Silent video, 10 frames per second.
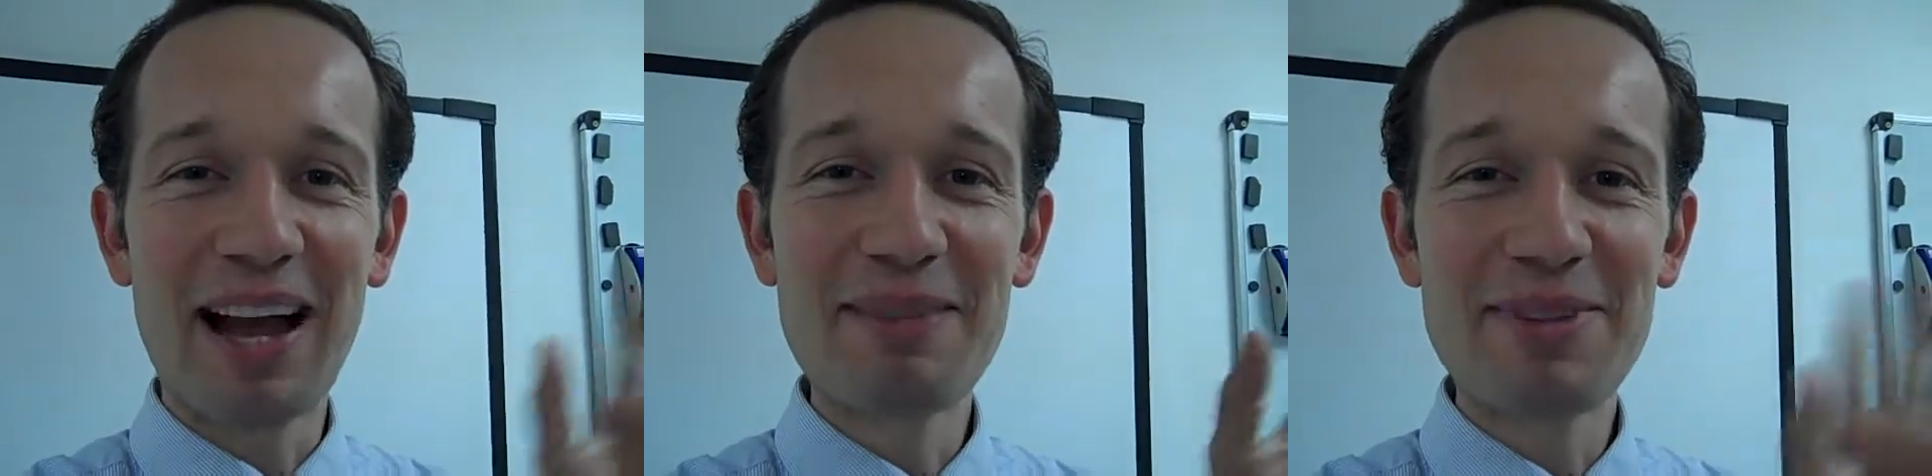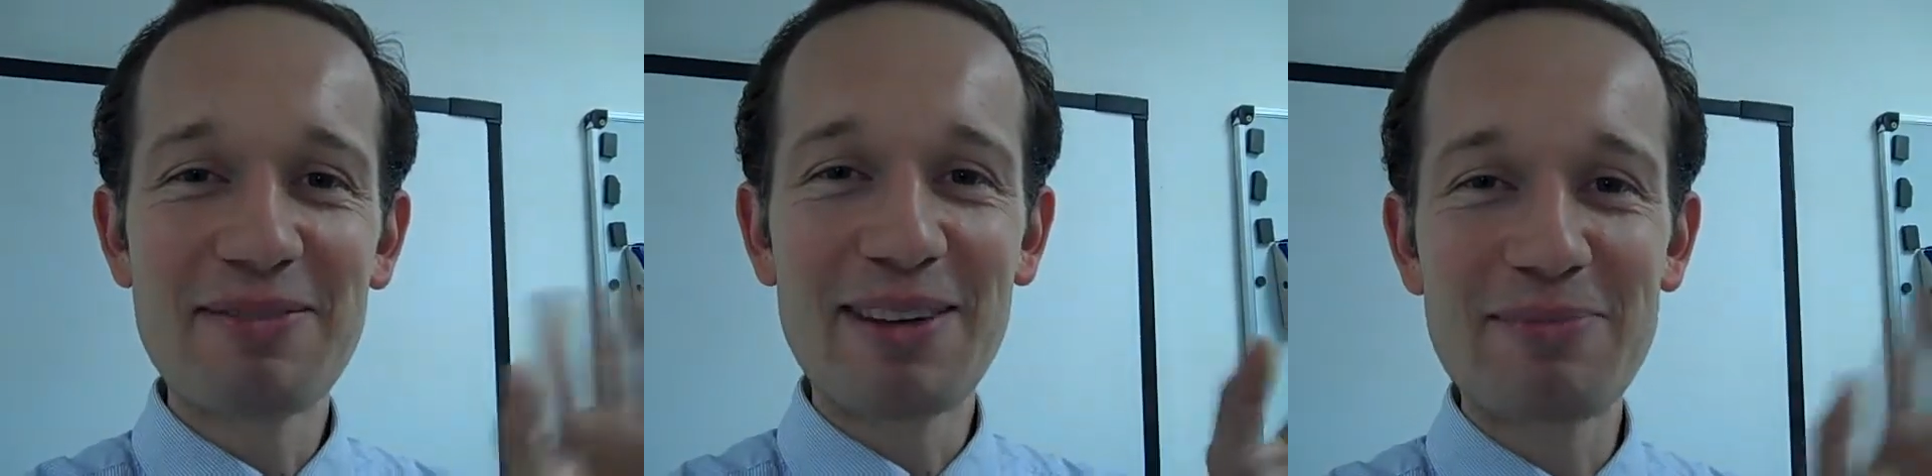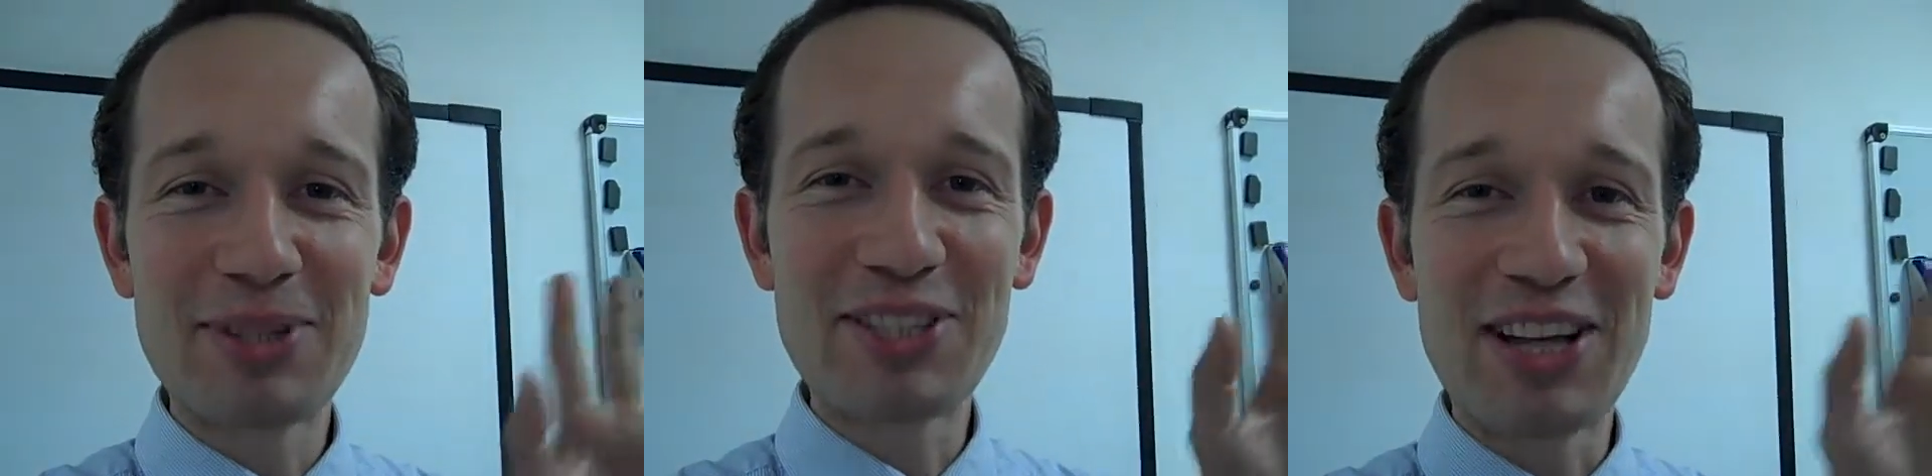I'm
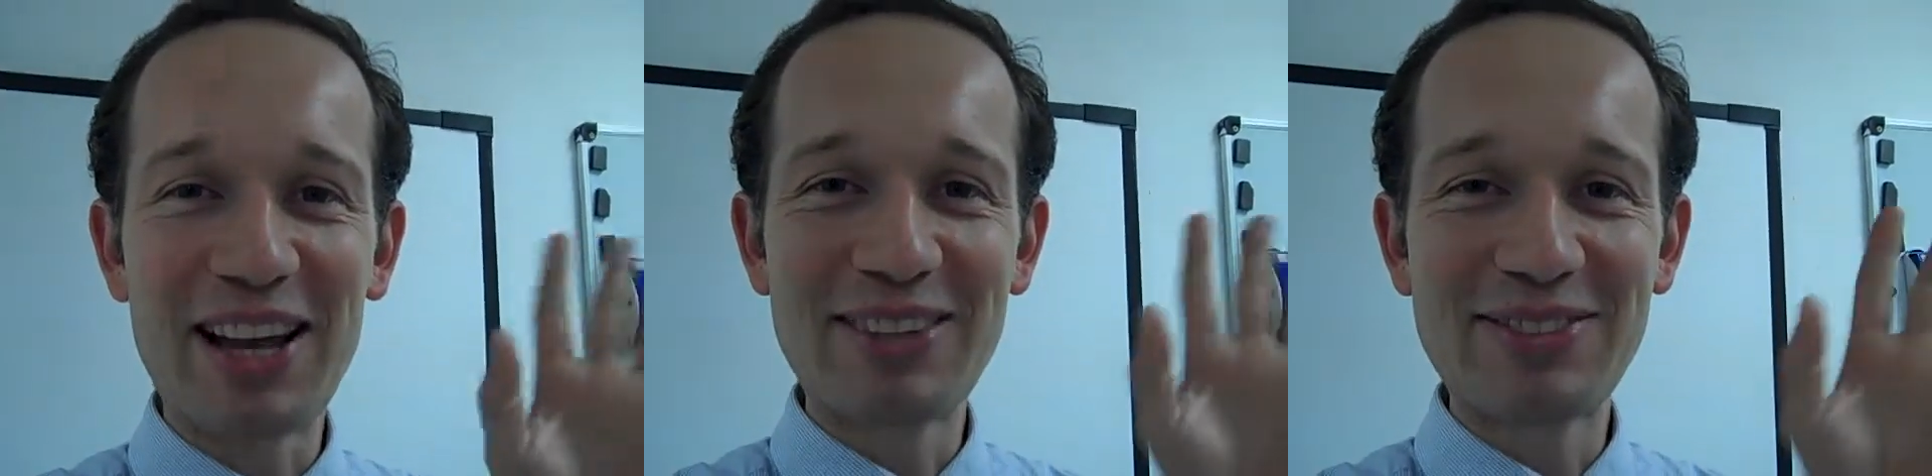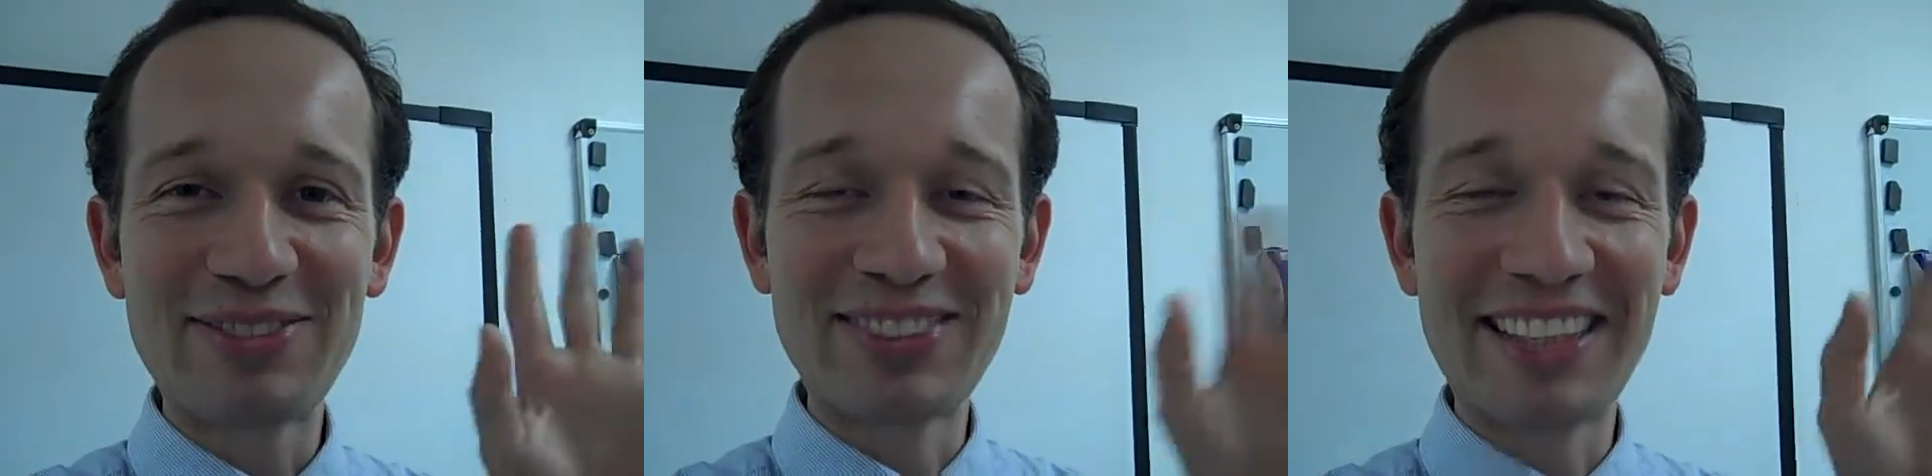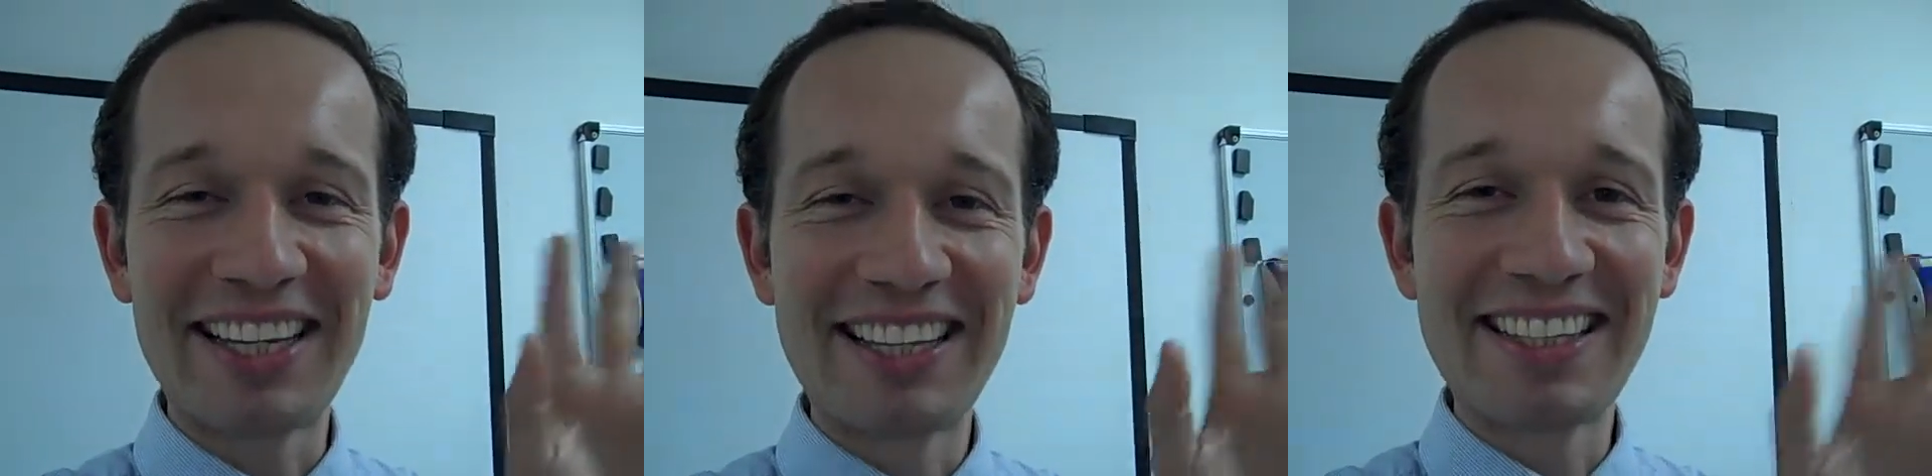Ivan Molchanov,
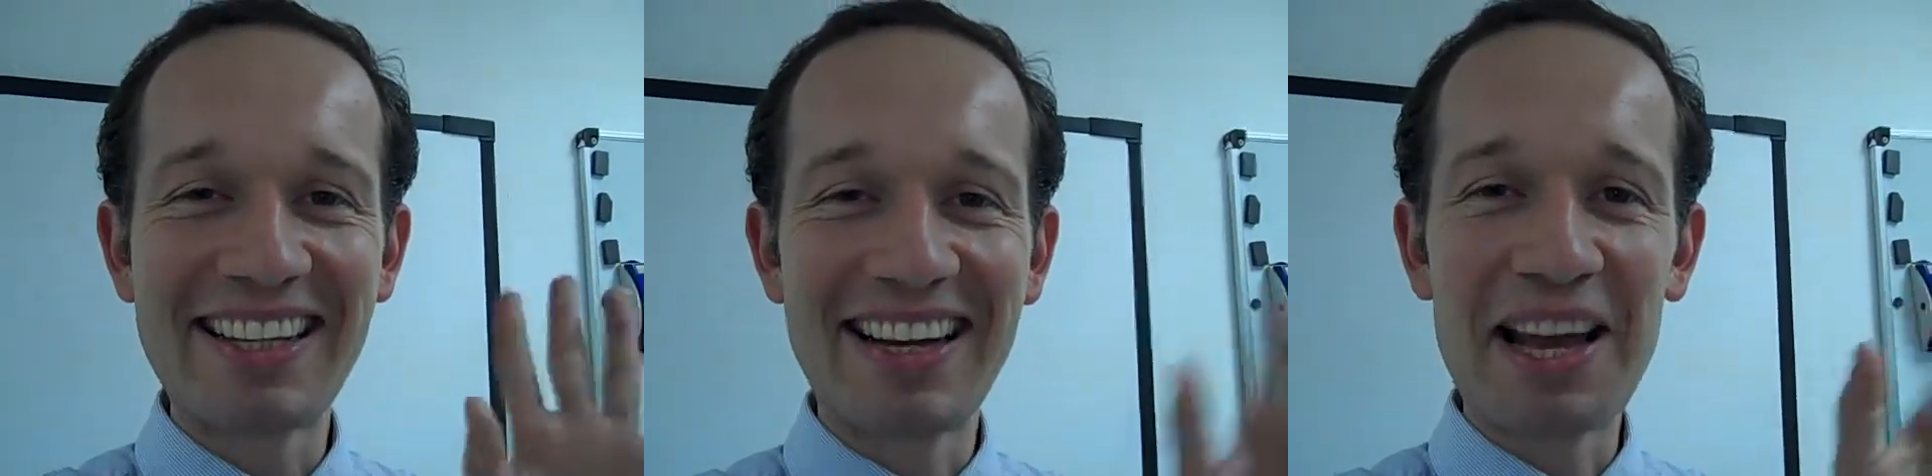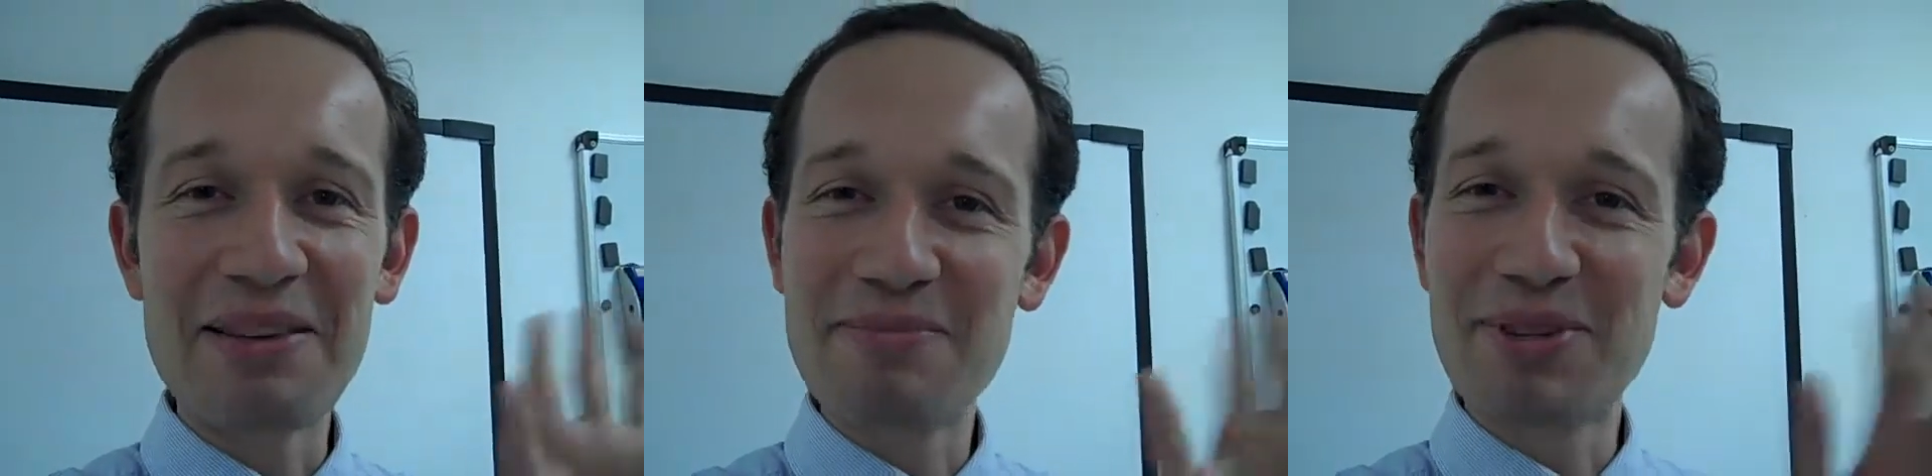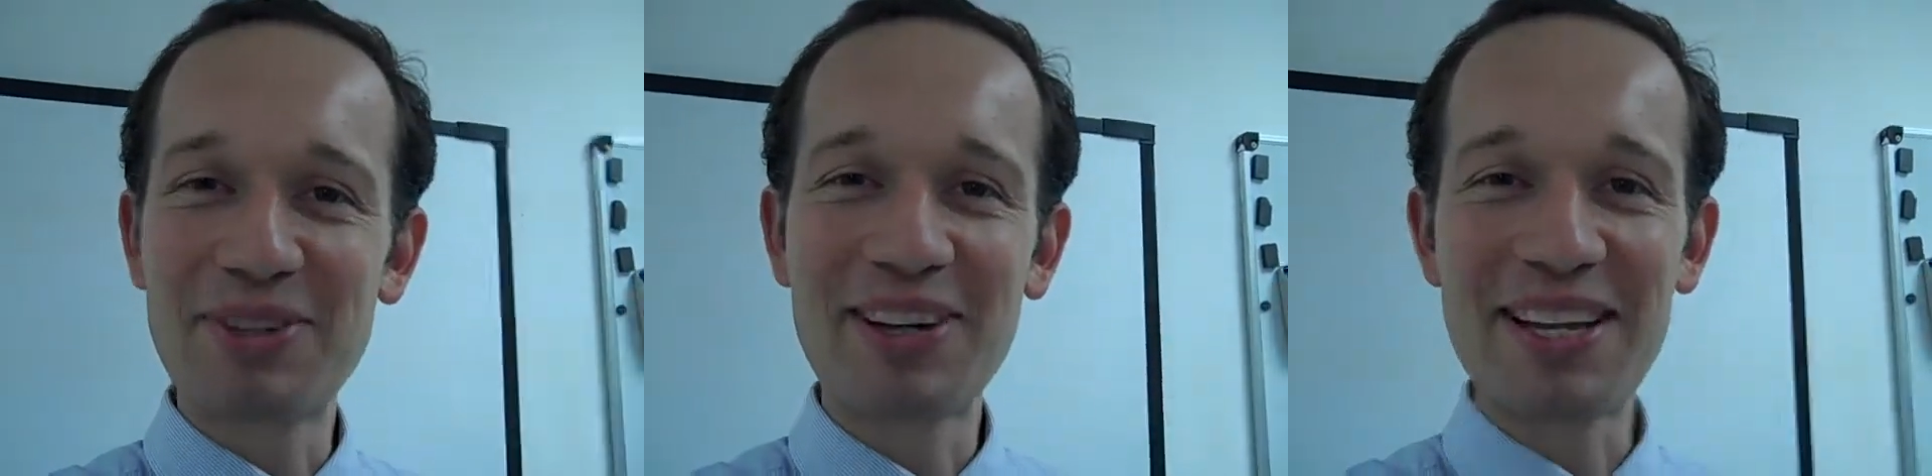and I am
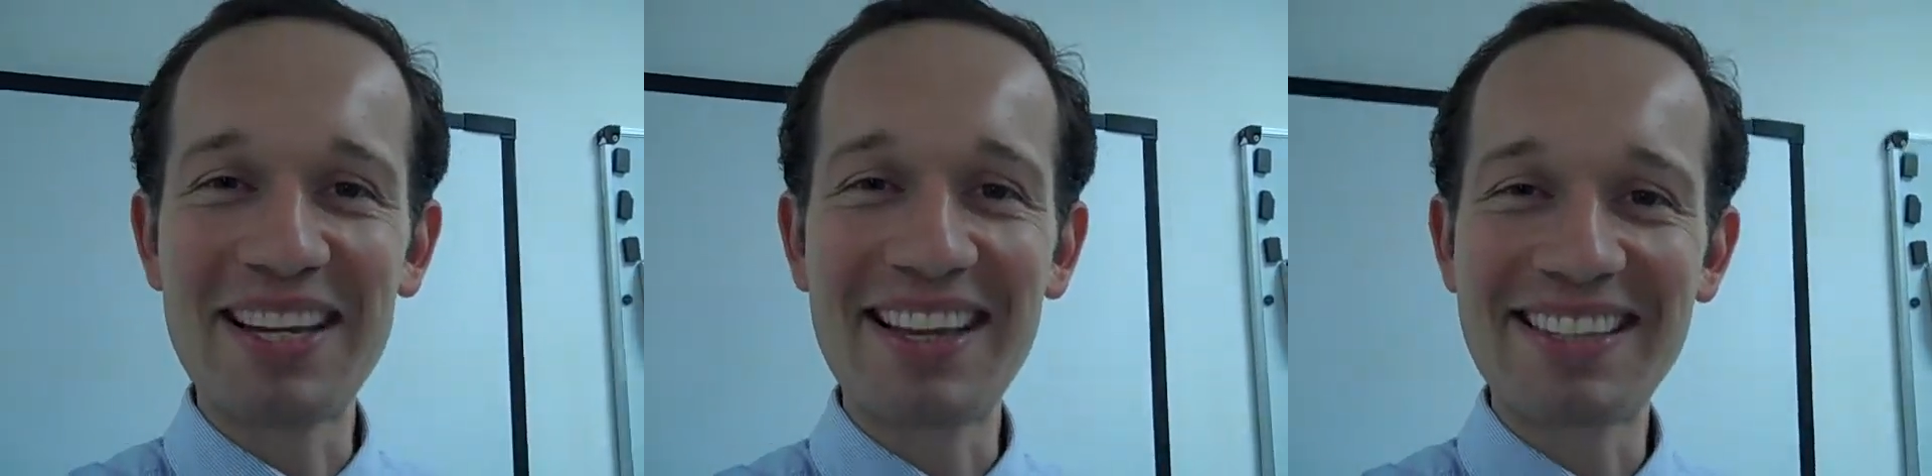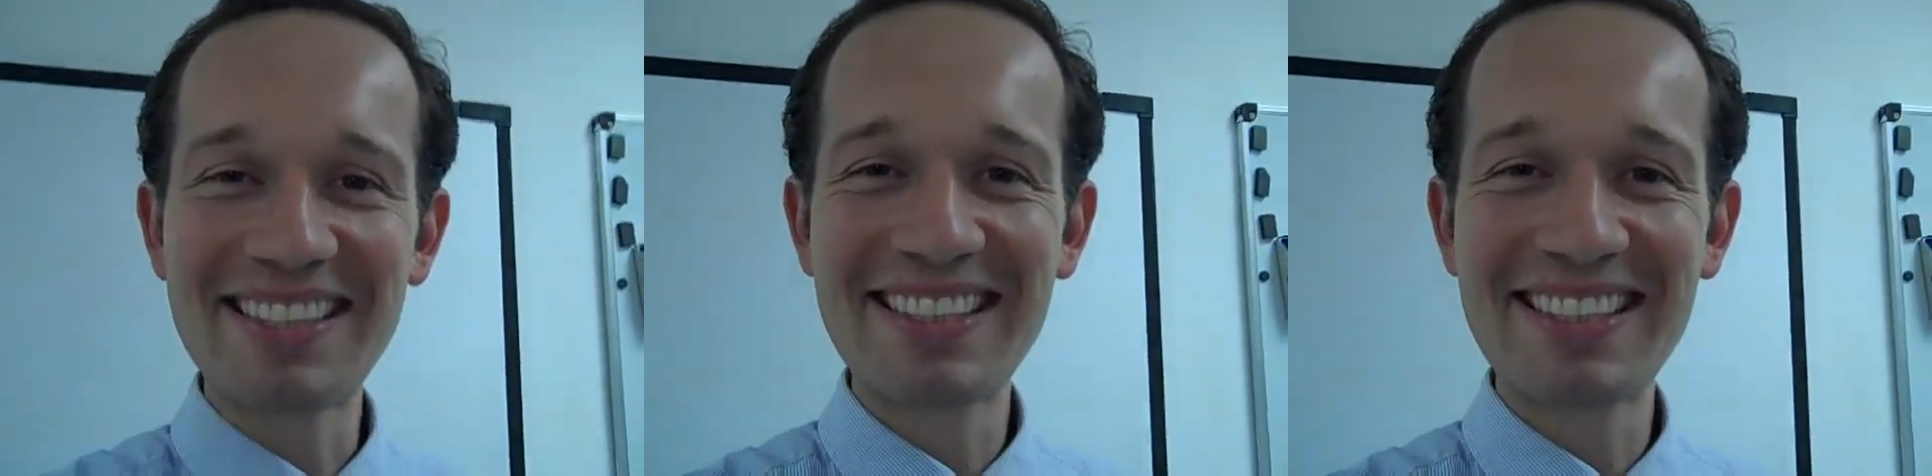Ukrainian.